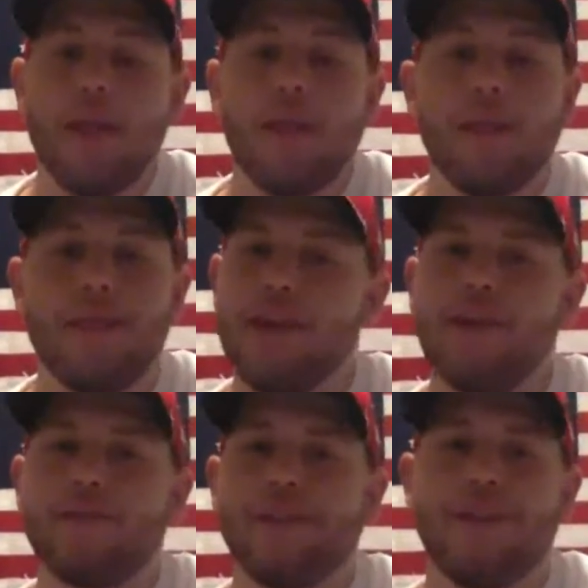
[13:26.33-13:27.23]
The
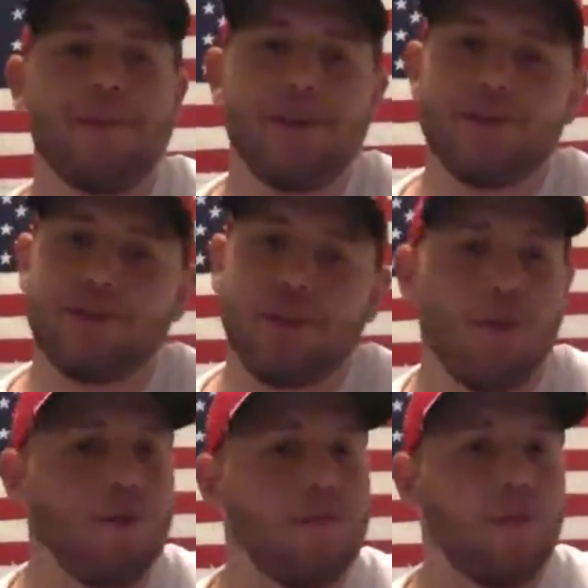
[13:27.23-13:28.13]
Eagles have been a
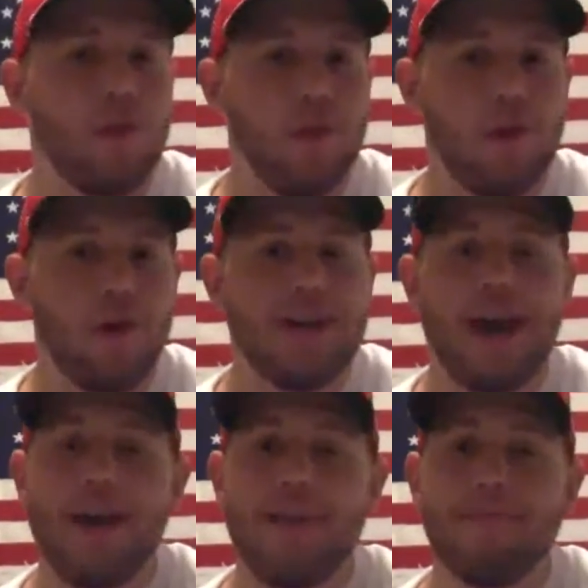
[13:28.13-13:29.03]
joke for a long
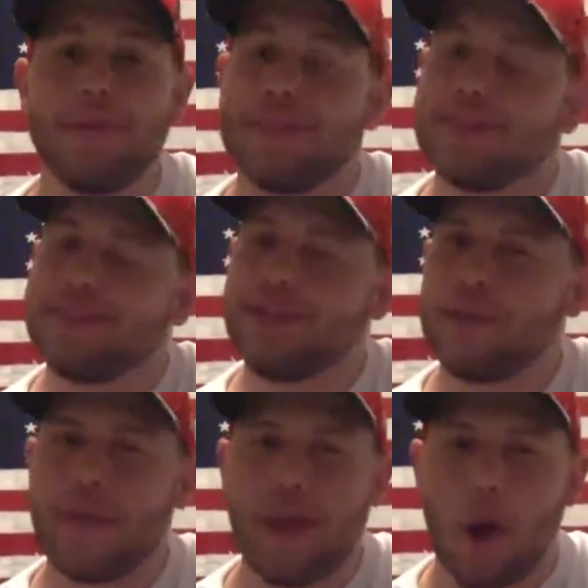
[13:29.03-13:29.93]
time, but this year
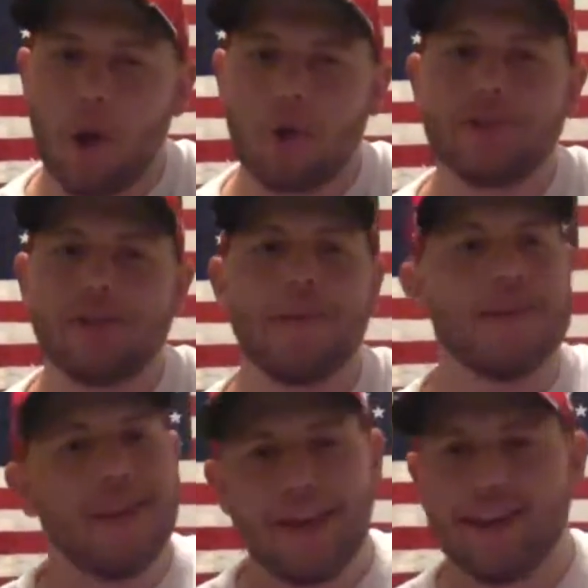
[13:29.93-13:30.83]
they aren't to be
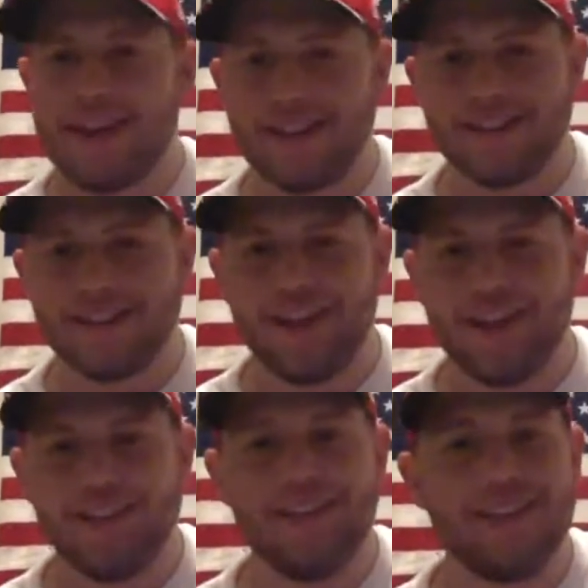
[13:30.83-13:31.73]
taken as
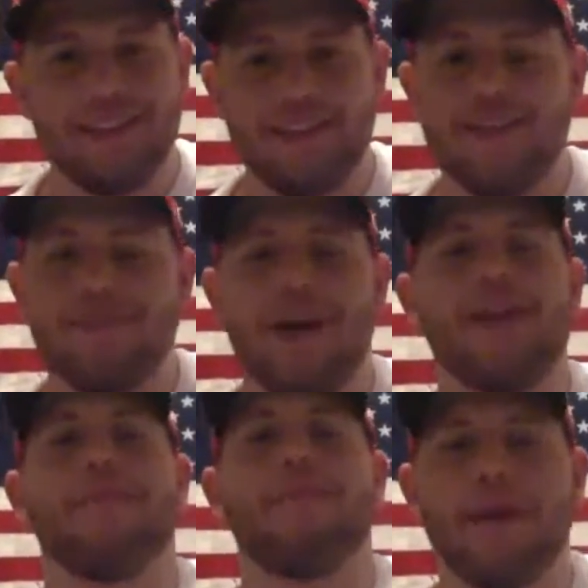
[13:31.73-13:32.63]
lightly. They've got a
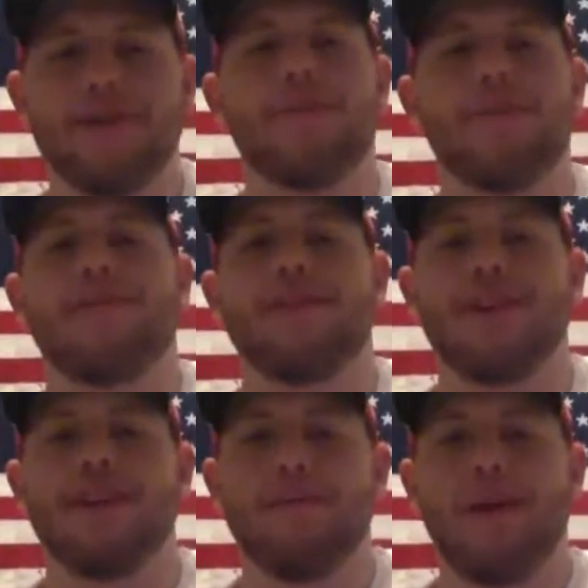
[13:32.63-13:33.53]
much better
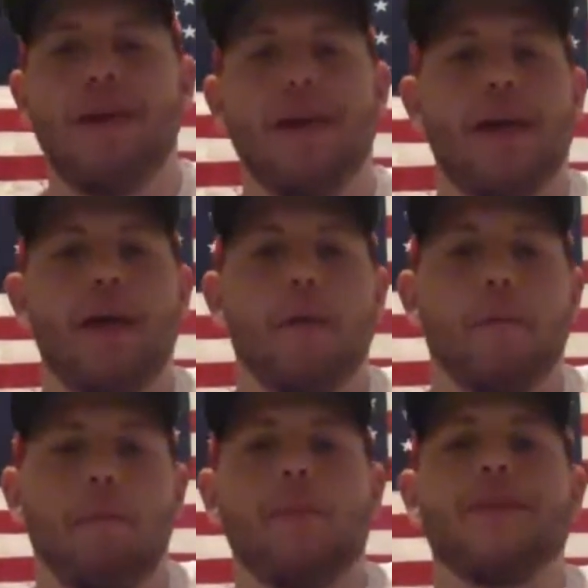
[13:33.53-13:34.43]
team,
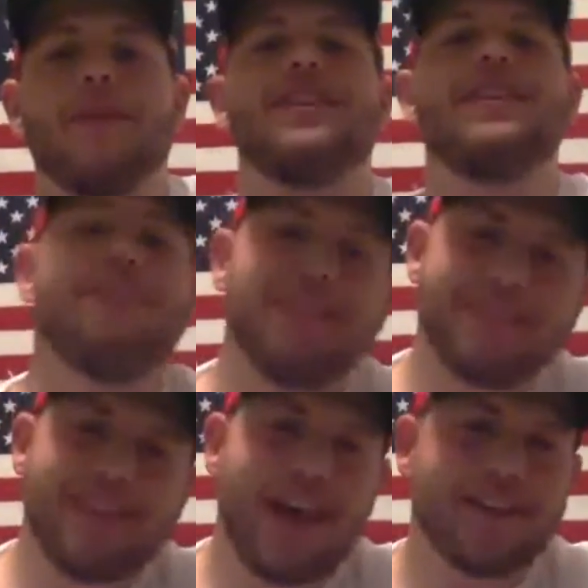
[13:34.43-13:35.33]
but the defense
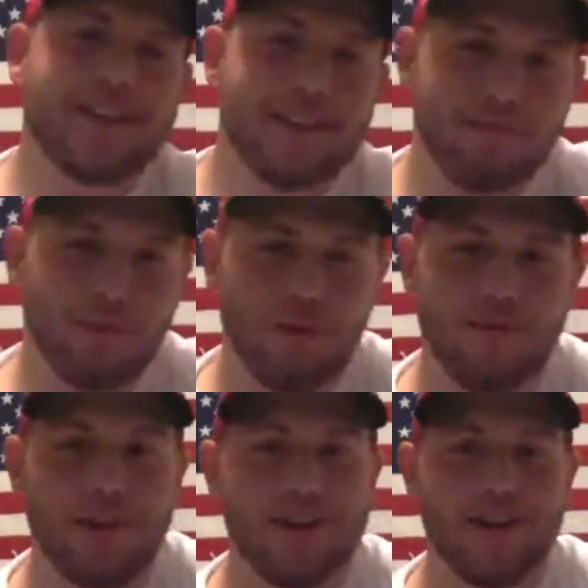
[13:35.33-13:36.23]
hasn't improved
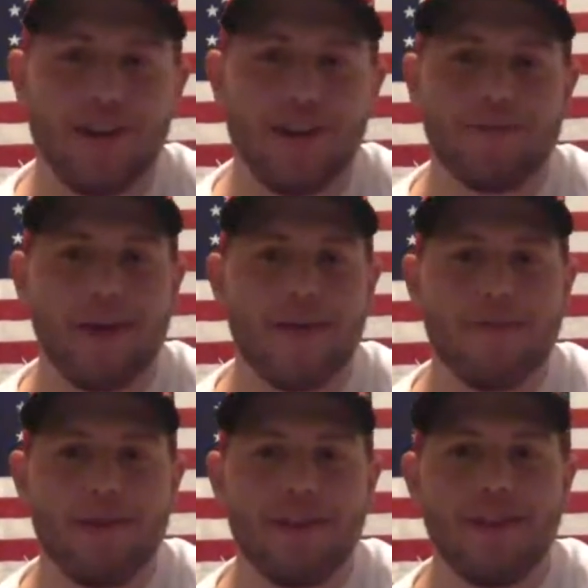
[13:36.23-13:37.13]
enough, in my
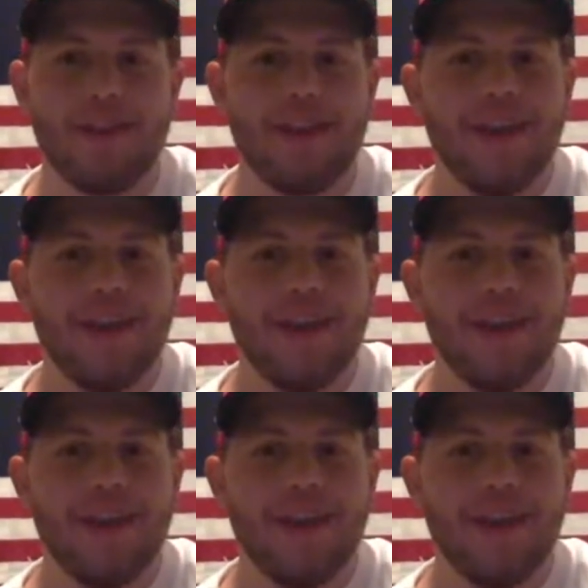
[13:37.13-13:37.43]
opinion.